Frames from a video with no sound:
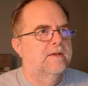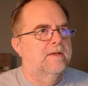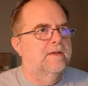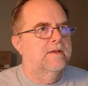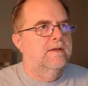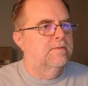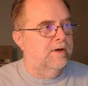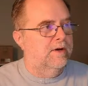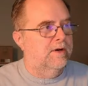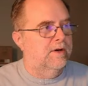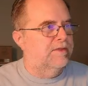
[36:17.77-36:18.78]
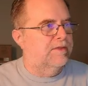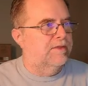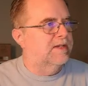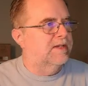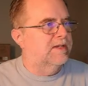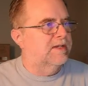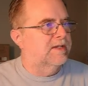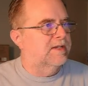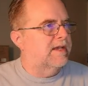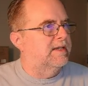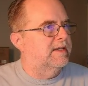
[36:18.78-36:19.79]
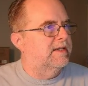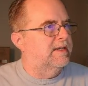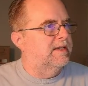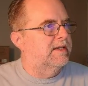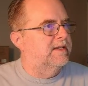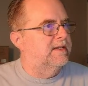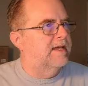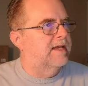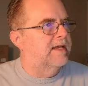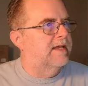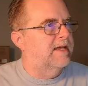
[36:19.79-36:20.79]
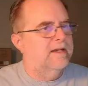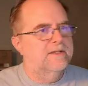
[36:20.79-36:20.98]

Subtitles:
change the time of day in the demo.